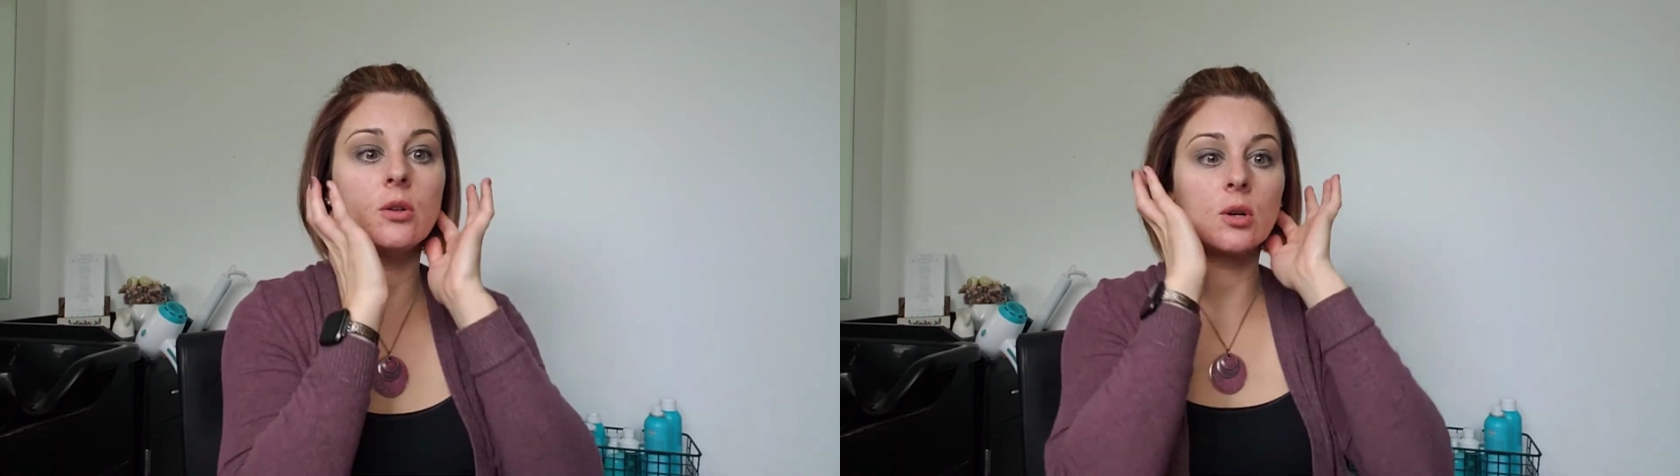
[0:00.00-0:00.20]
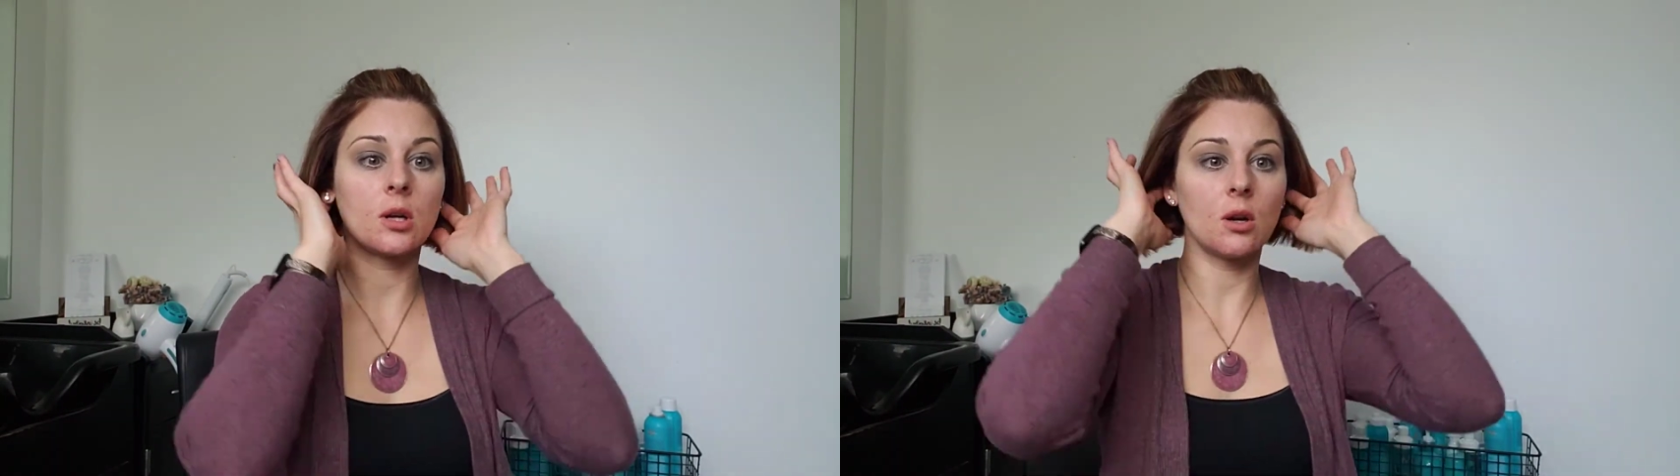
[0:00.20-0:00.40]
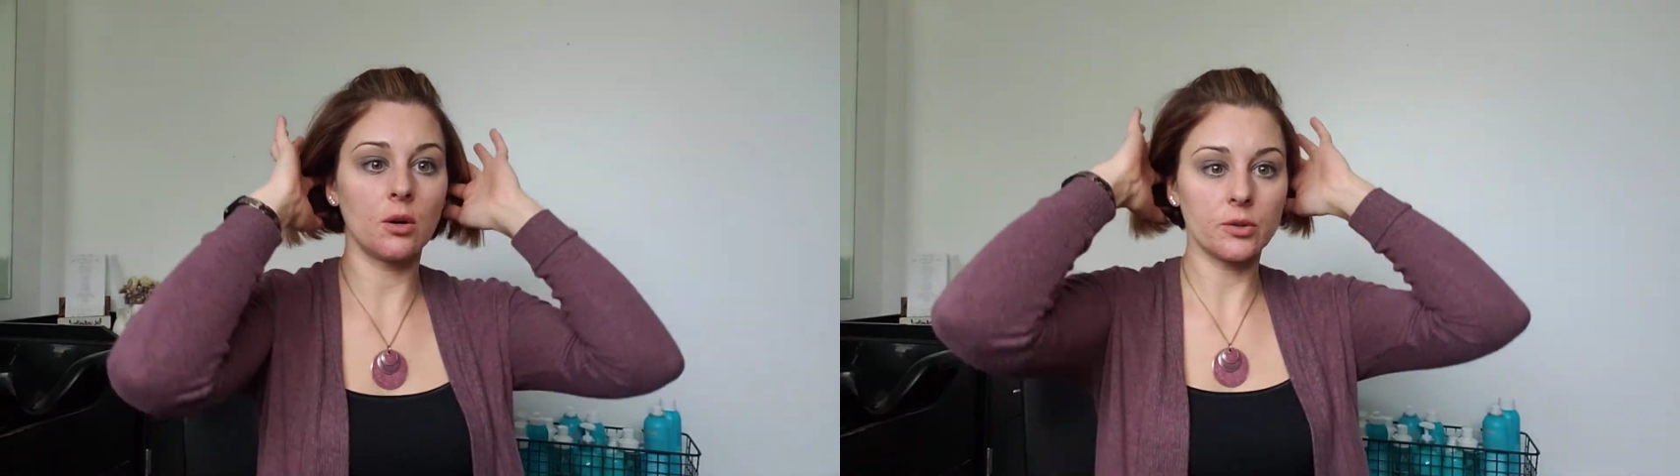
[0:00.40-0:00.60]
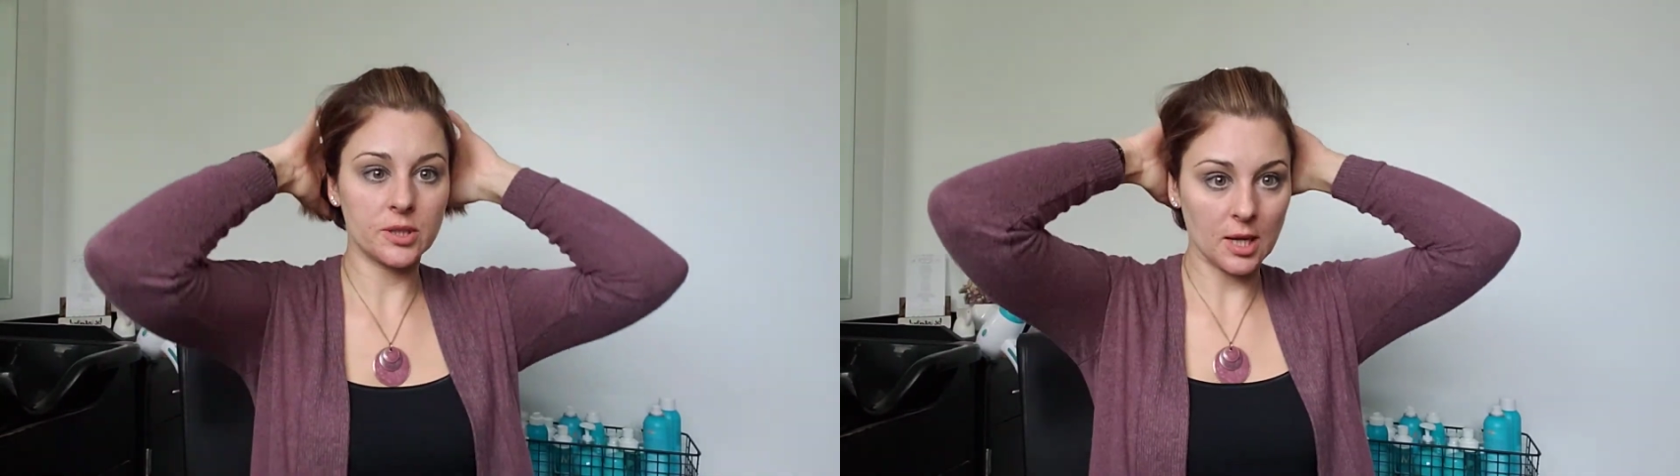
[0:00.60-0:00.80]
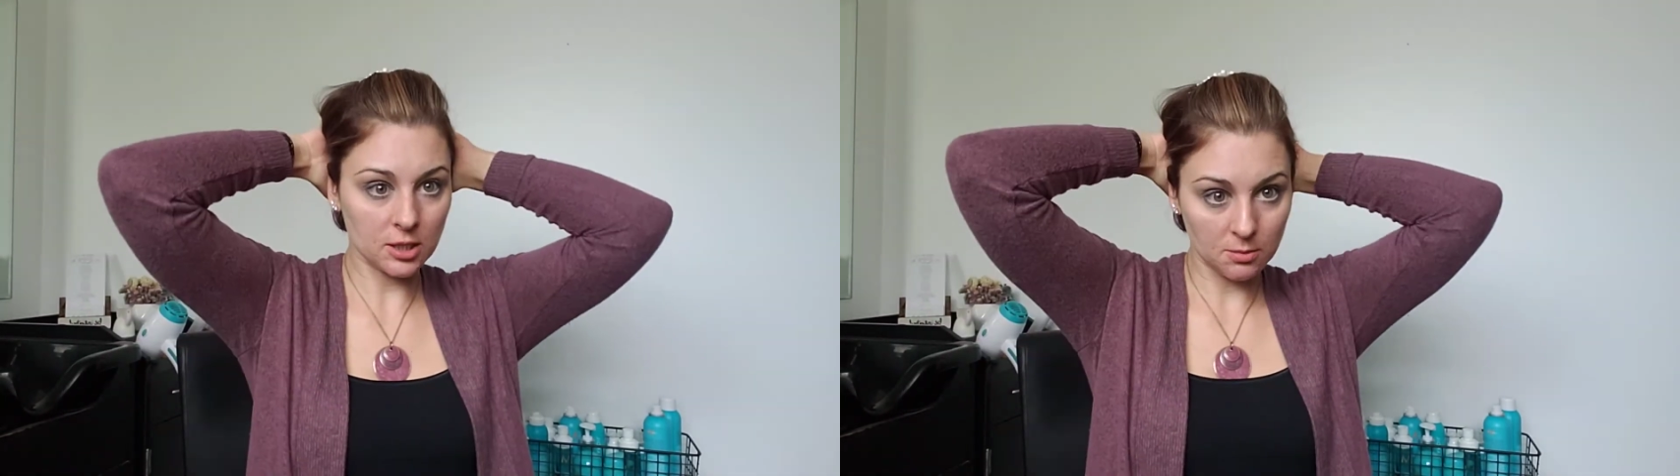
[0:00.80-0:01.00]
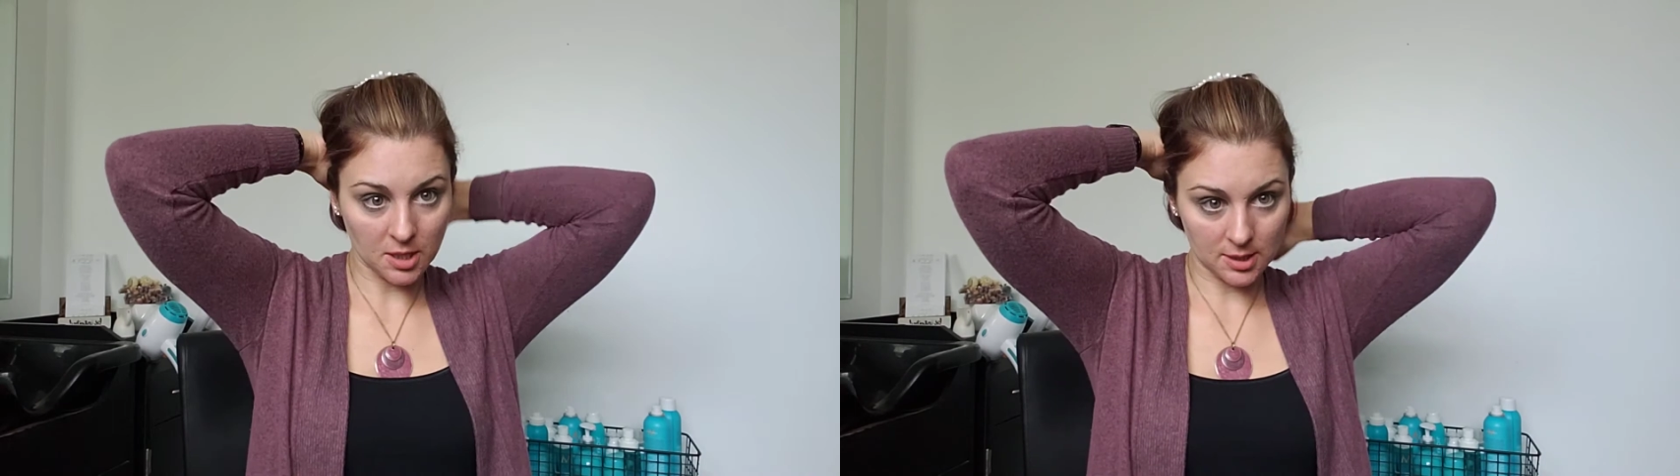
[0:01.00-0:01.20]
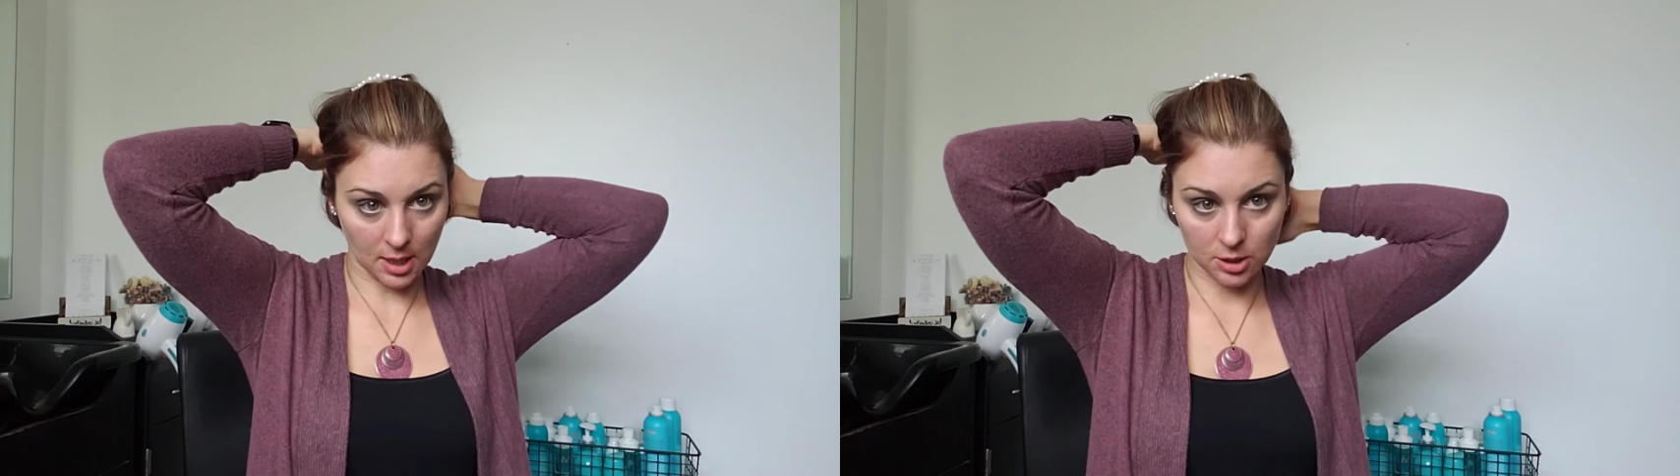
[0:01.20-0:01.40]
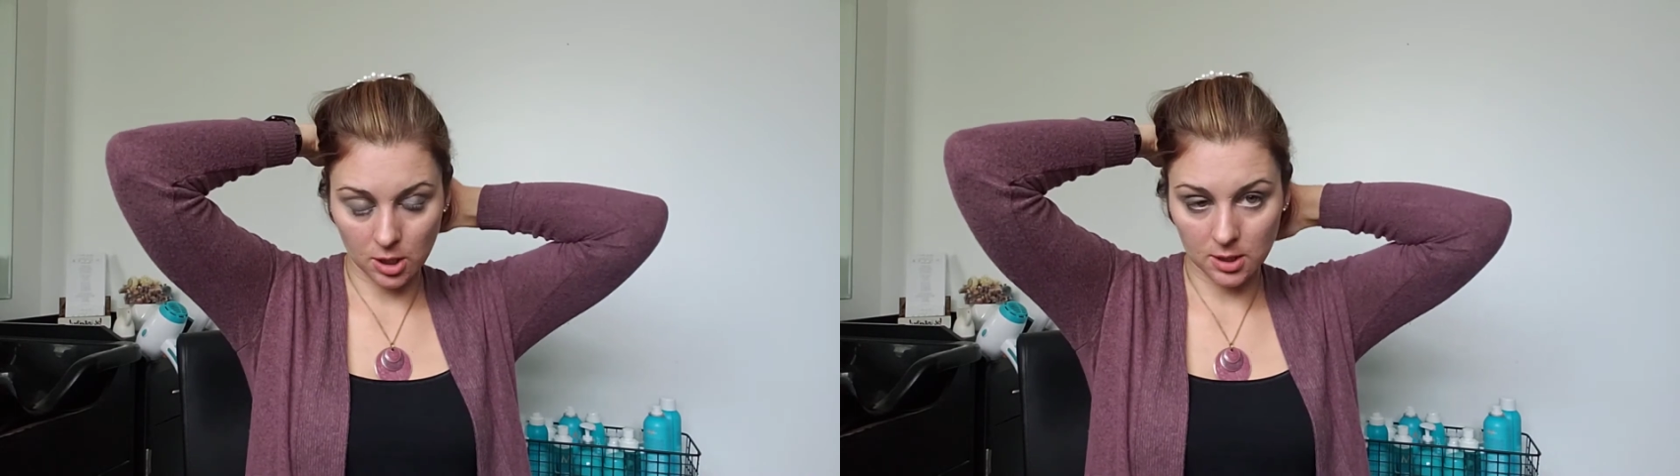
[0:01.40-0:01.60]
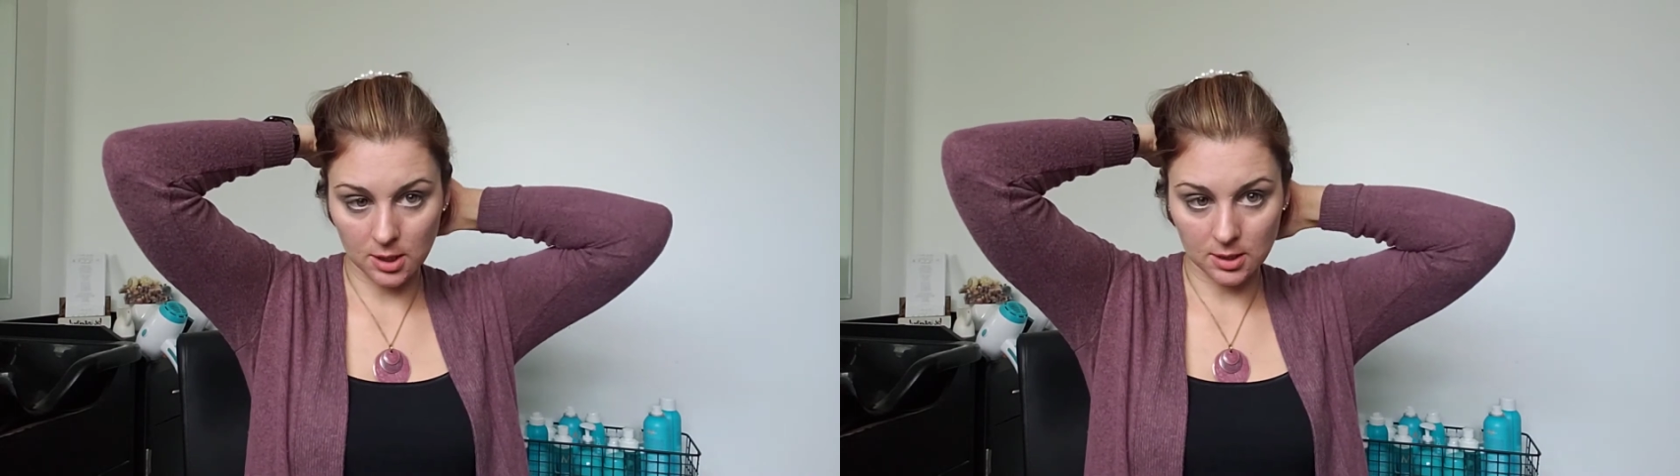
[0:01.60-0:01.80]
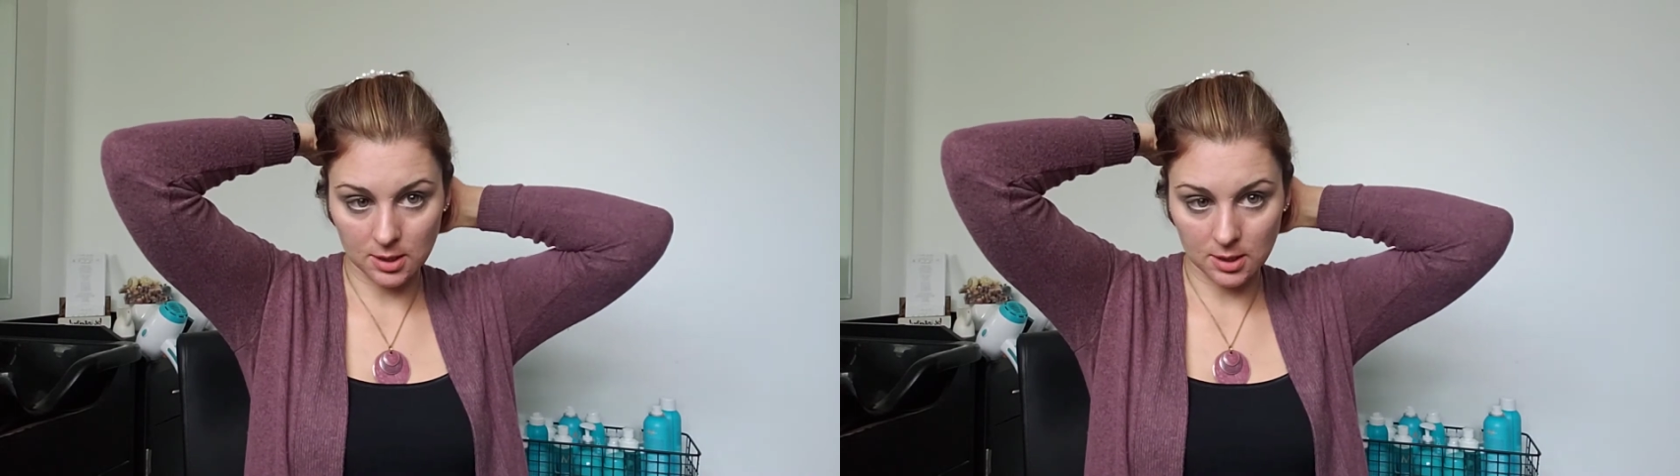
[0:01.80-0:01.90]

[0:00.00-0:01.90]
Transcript: You can go section by section and